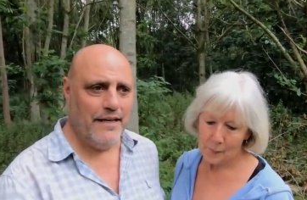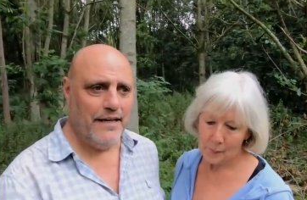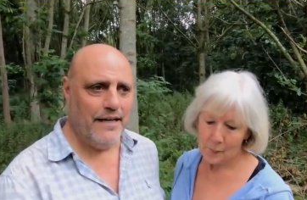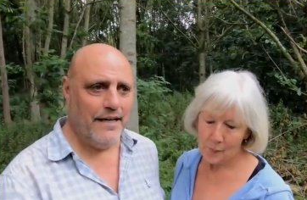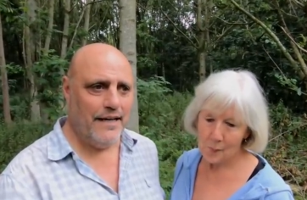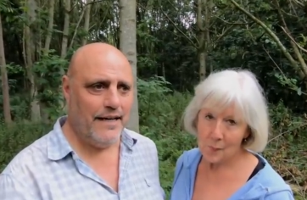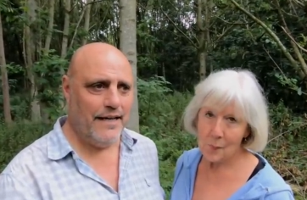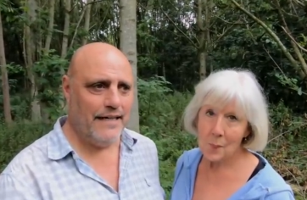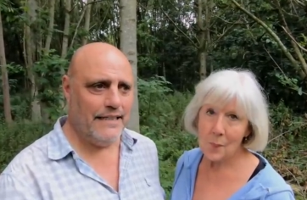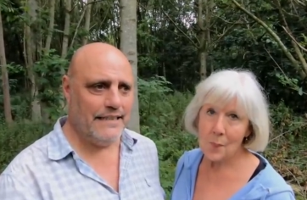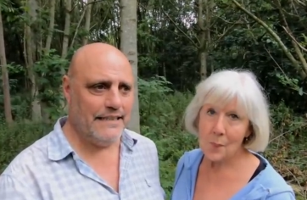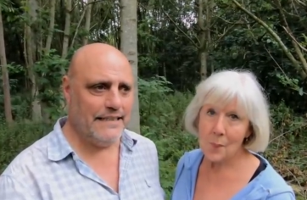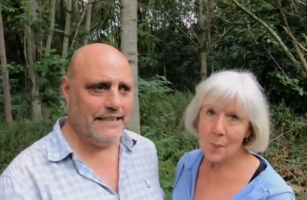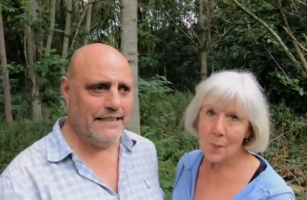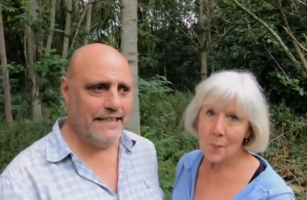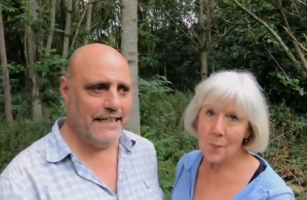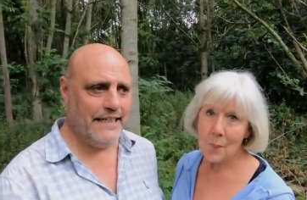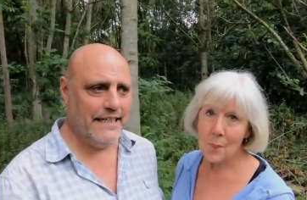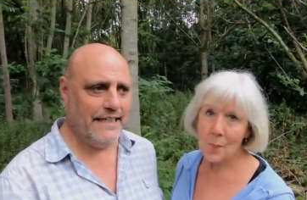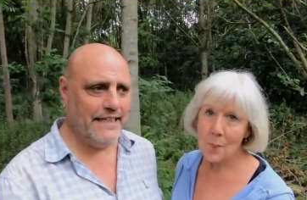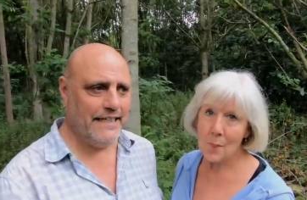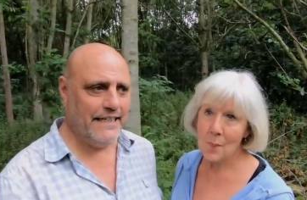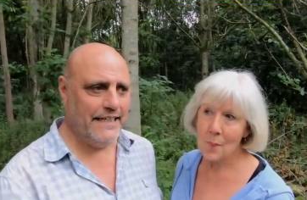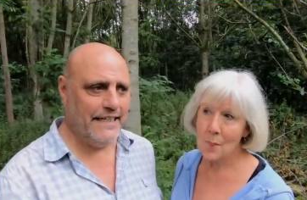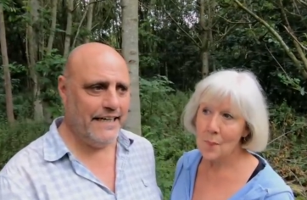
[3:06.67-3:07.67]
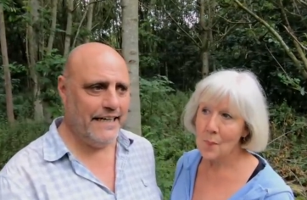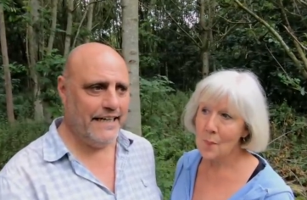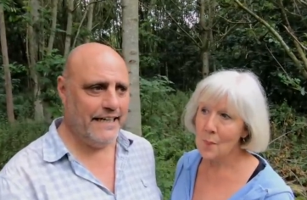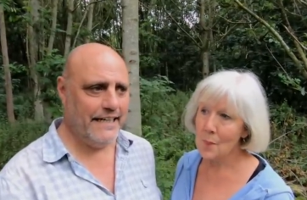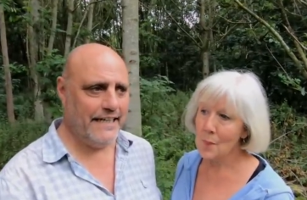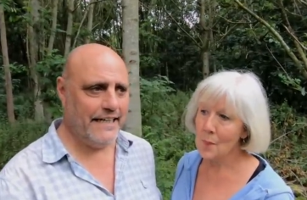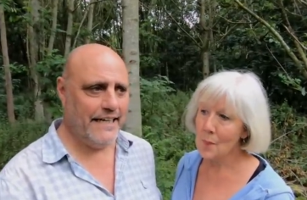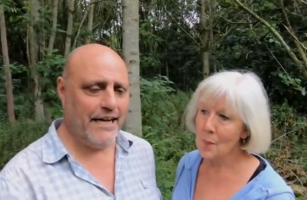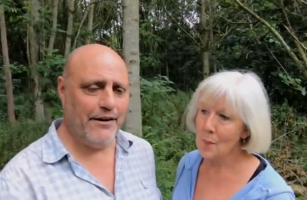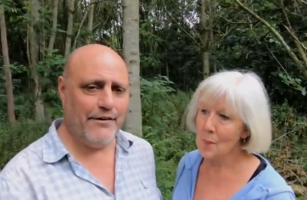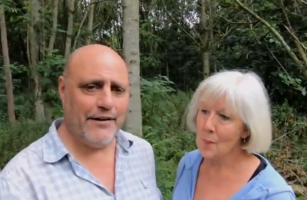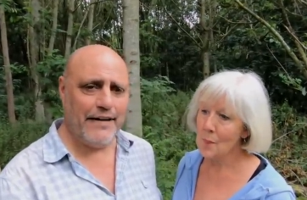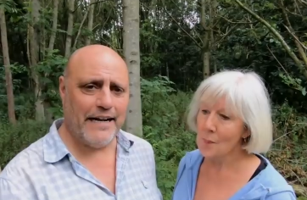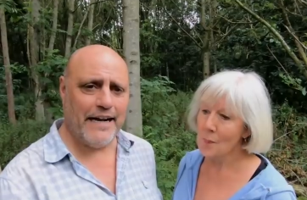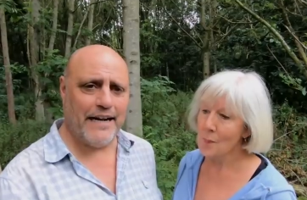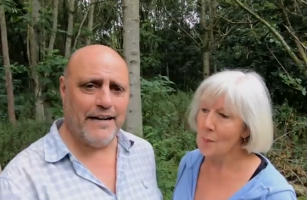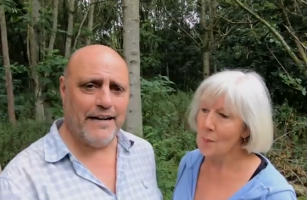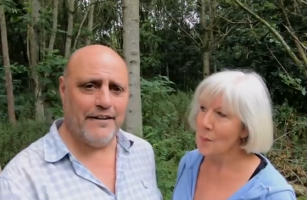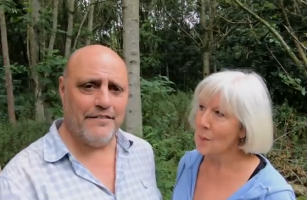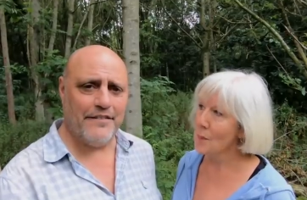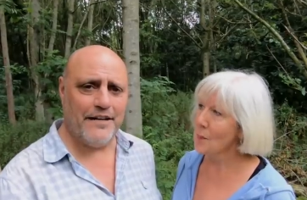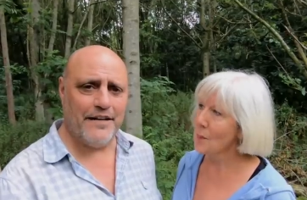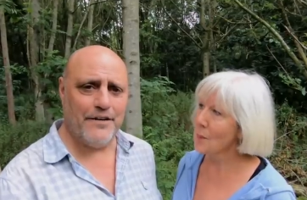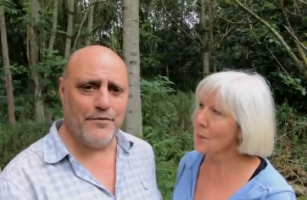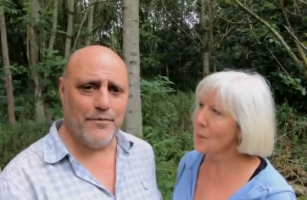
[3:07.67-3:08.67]
Speaker 1: And uh, they're going out
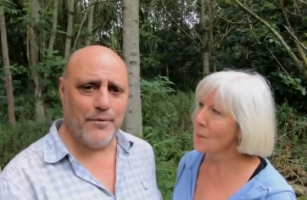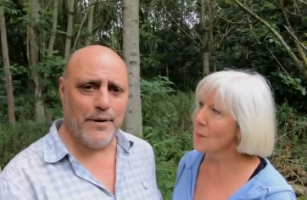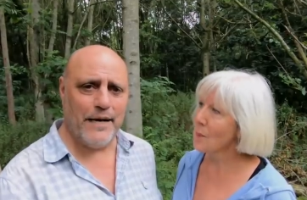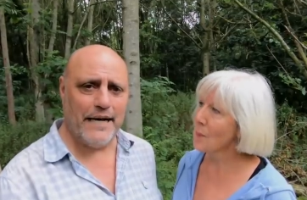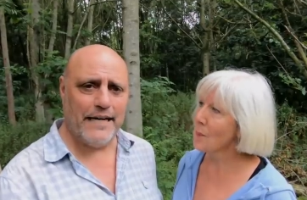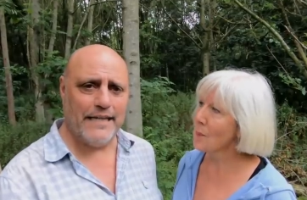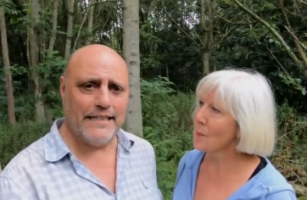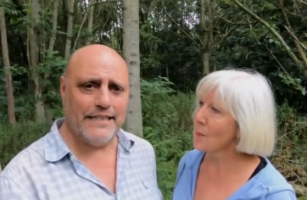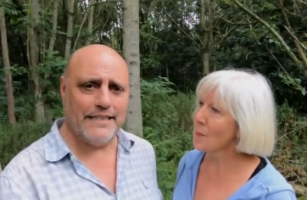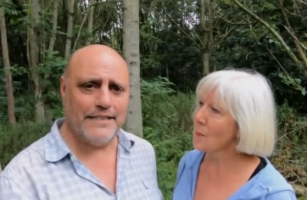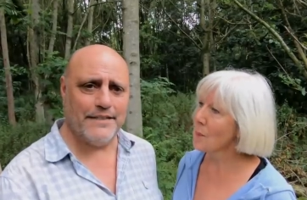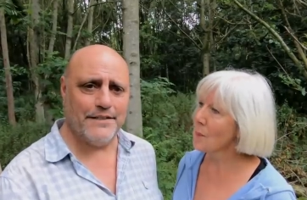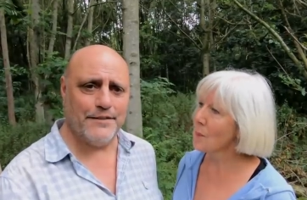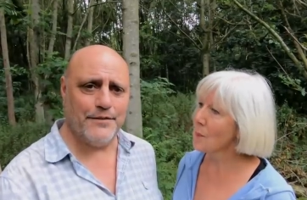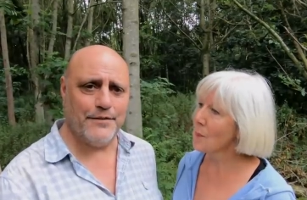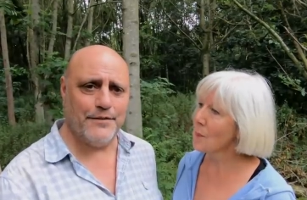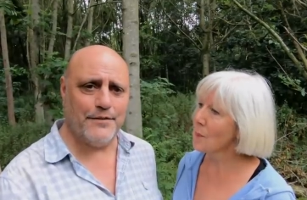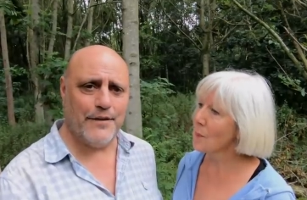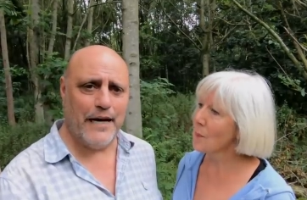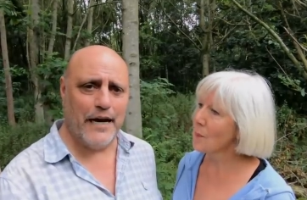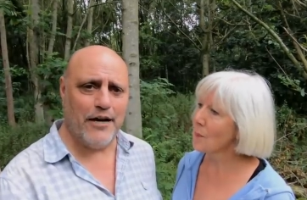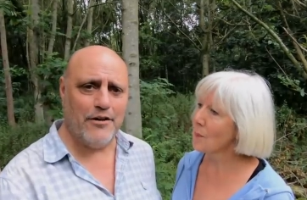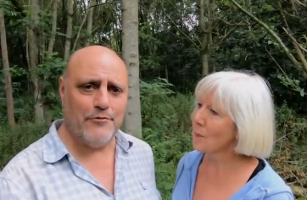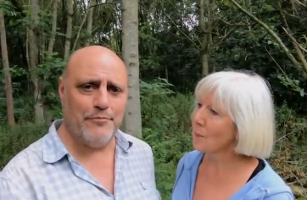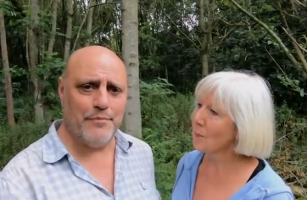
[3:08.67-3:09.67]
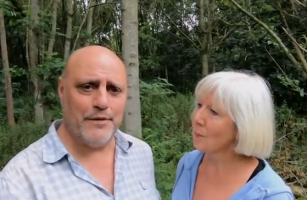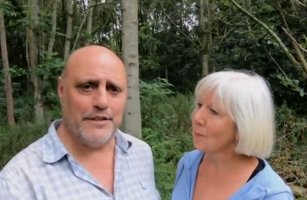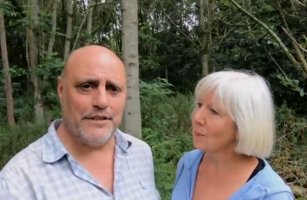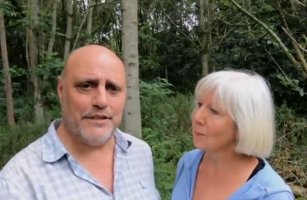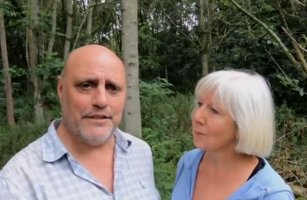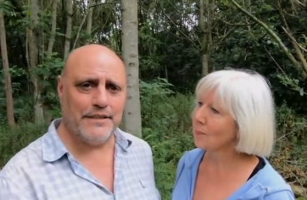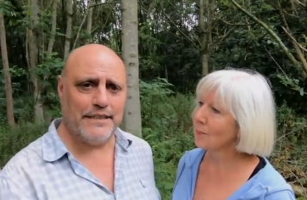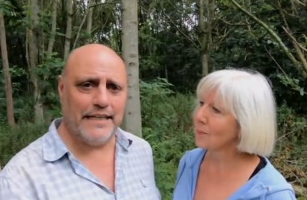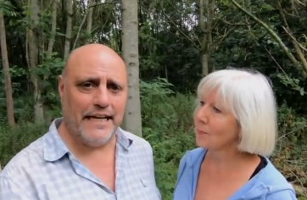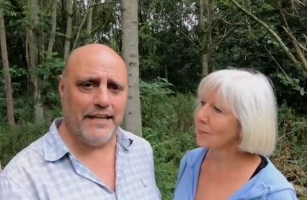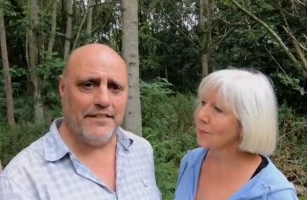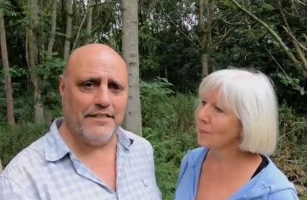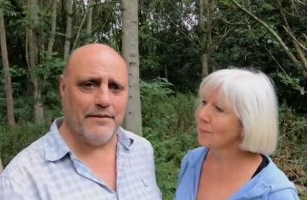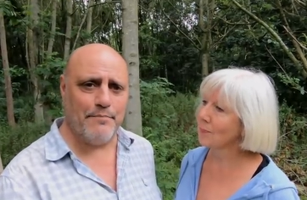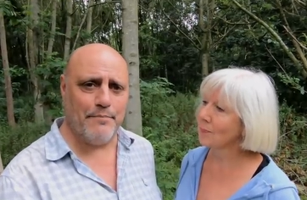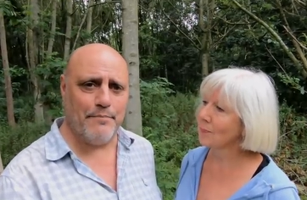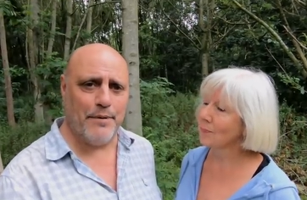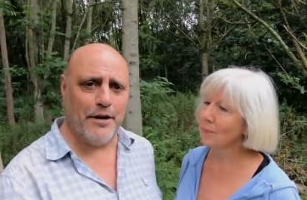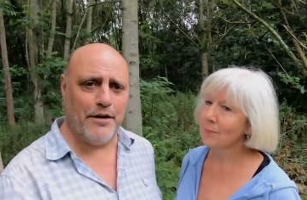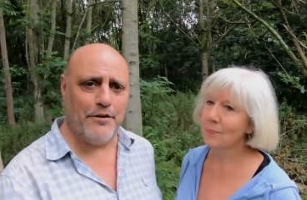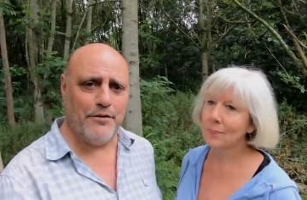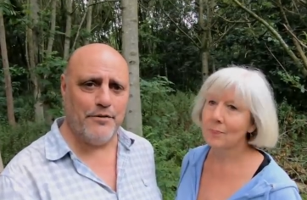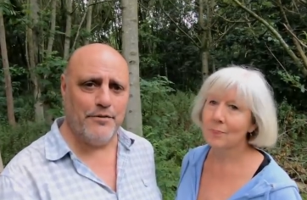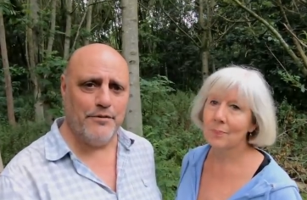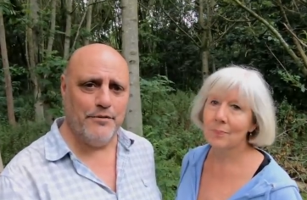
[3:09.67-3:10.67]
of their way to help us get the
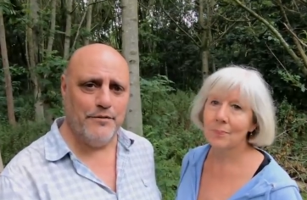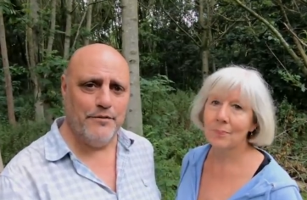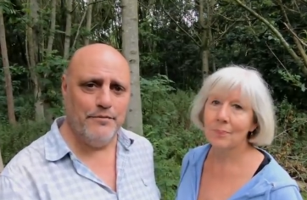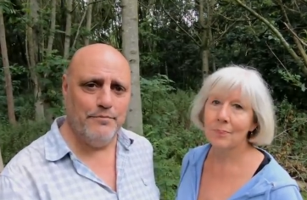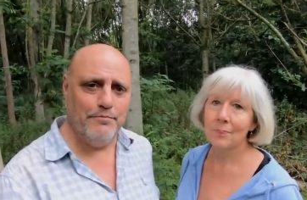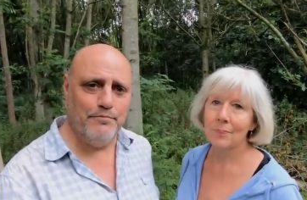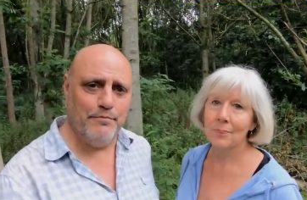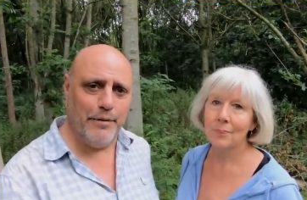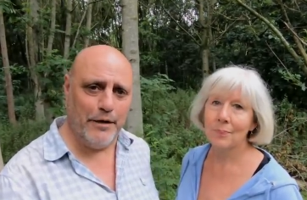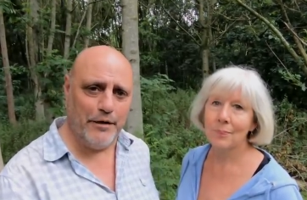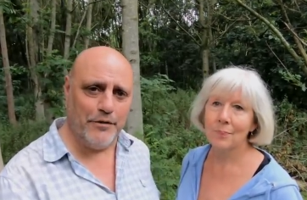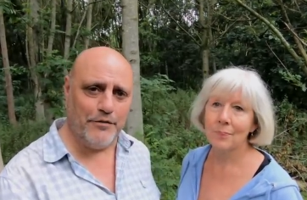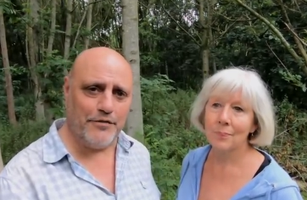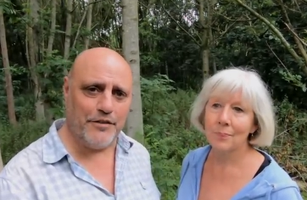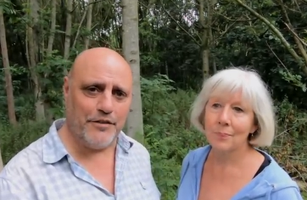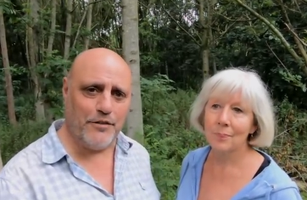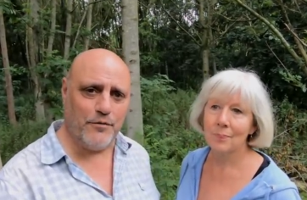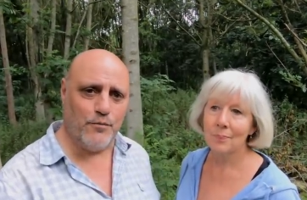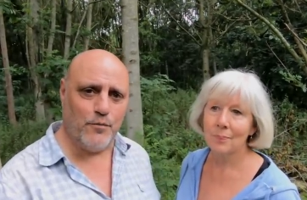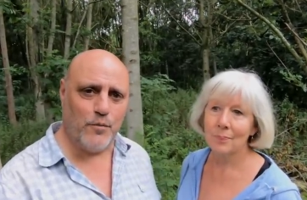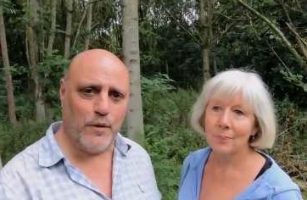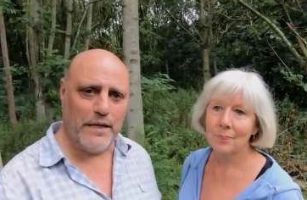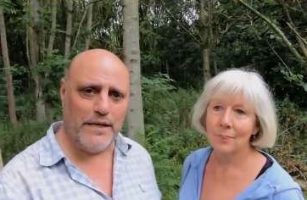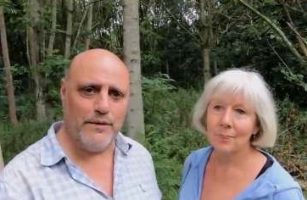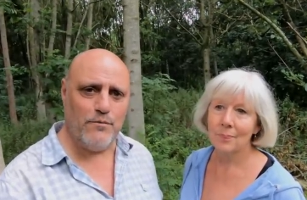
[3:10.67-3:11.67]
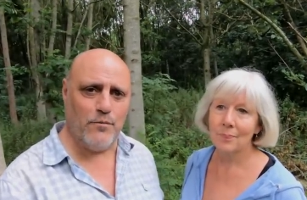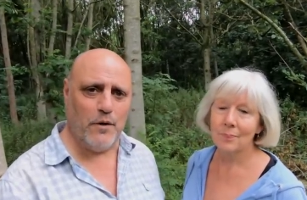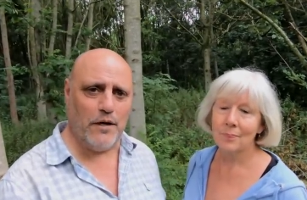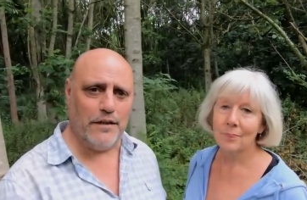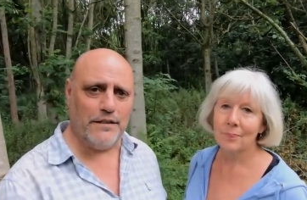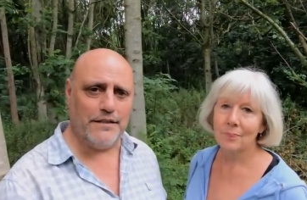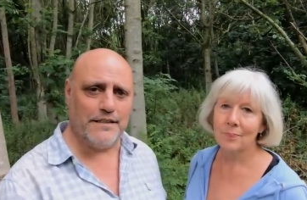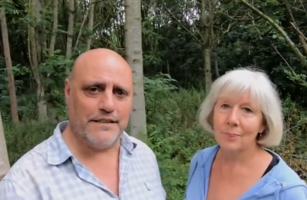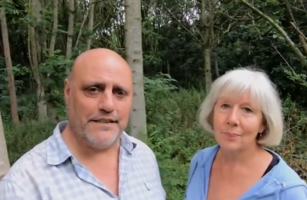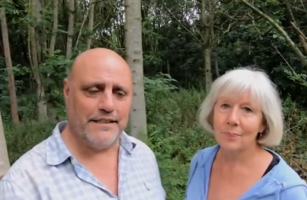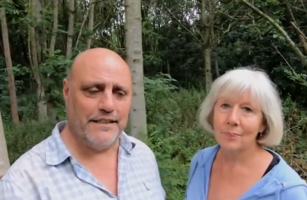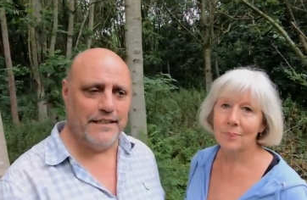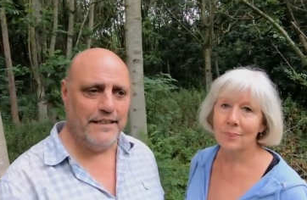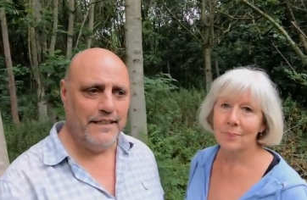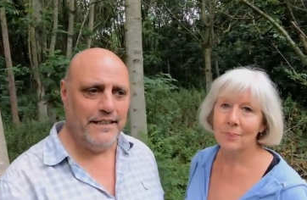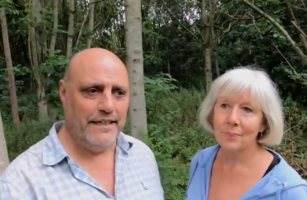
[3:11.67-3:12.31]
boat built that we want